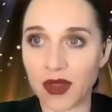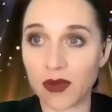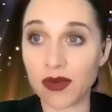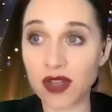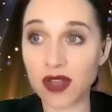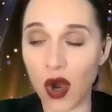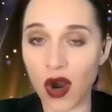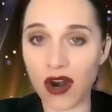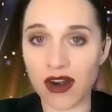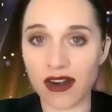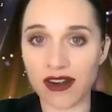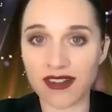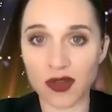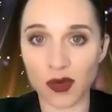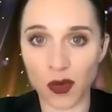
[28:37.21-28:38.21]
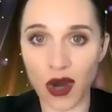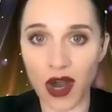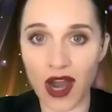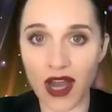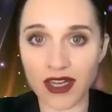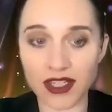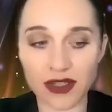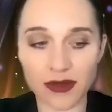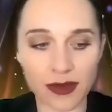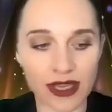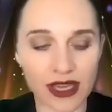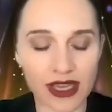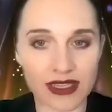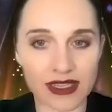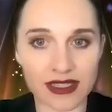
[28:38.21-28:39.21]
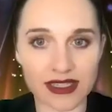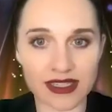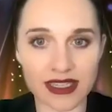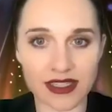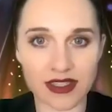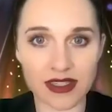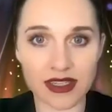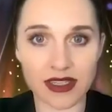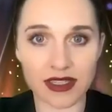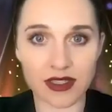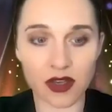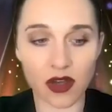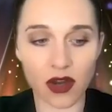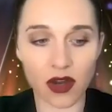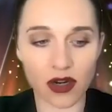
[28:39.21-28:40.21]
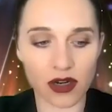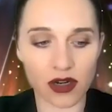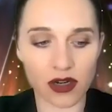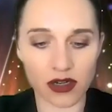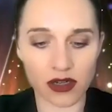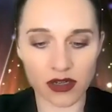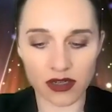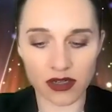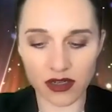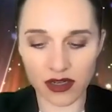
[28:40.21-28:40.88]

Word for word: it was hard to watch because it's it's hard